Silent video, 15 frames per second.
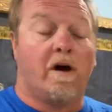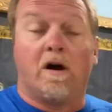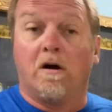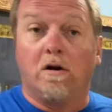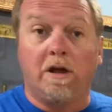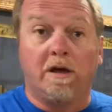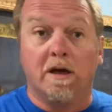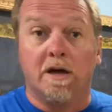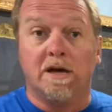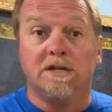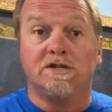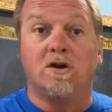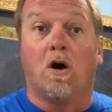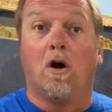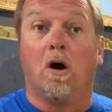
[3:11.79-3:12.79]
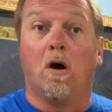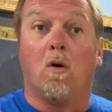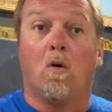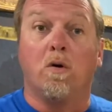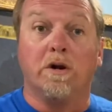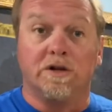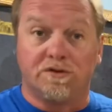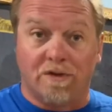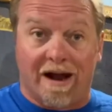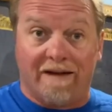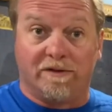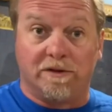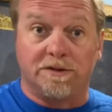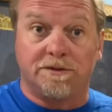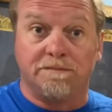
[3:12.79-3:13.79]
early guns are ordnance
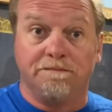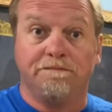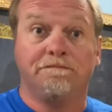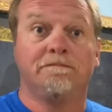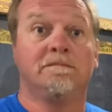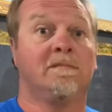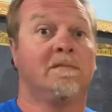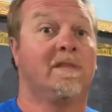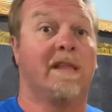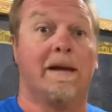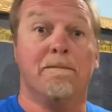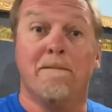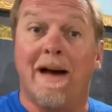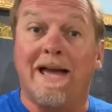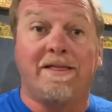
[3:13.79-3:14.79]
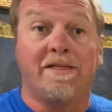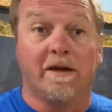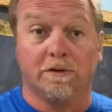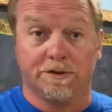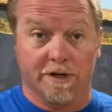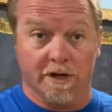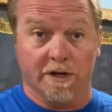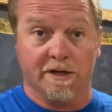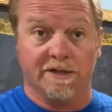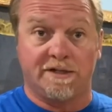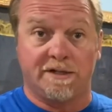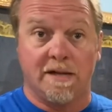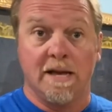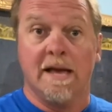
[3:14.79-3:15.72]
rifles. They make those guns.